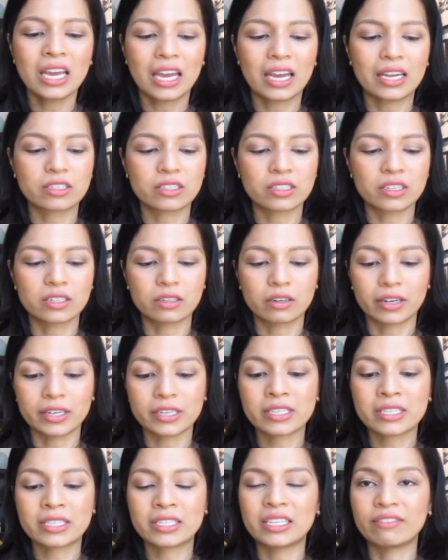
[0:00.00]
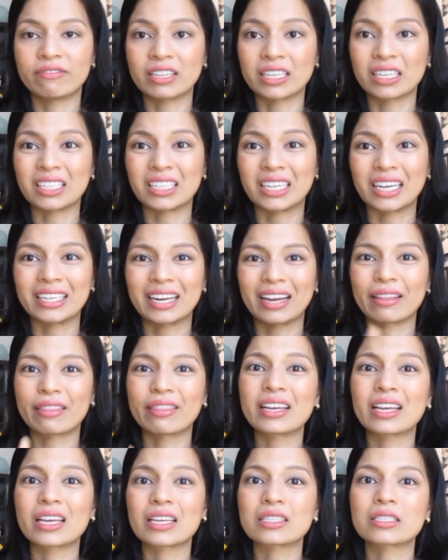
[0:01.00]
It's the NARS Stephen Klein. I
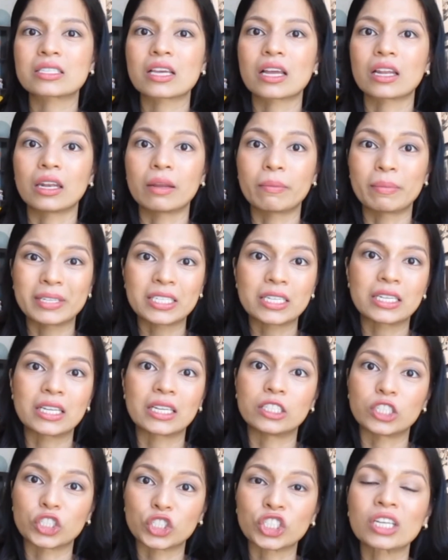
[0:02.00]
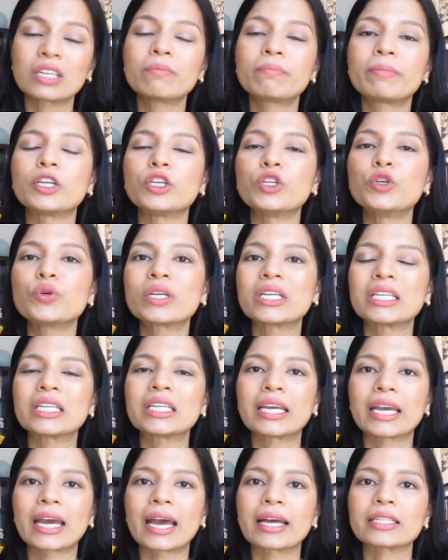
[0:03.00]
think it's a limited edition, but you can
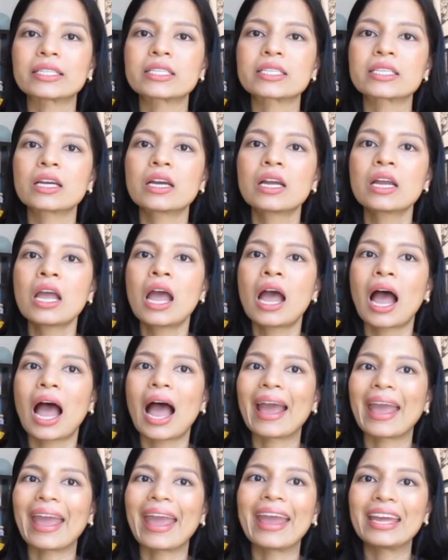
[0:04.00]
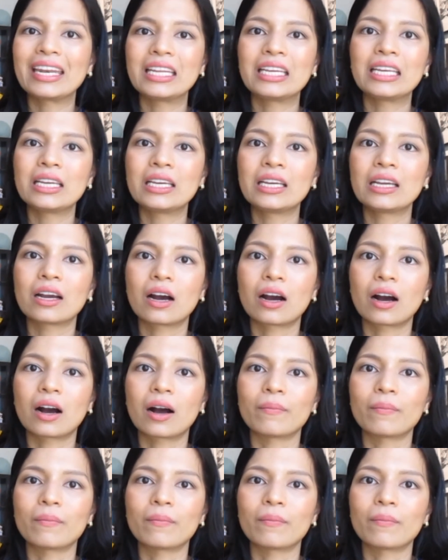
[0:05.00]
get any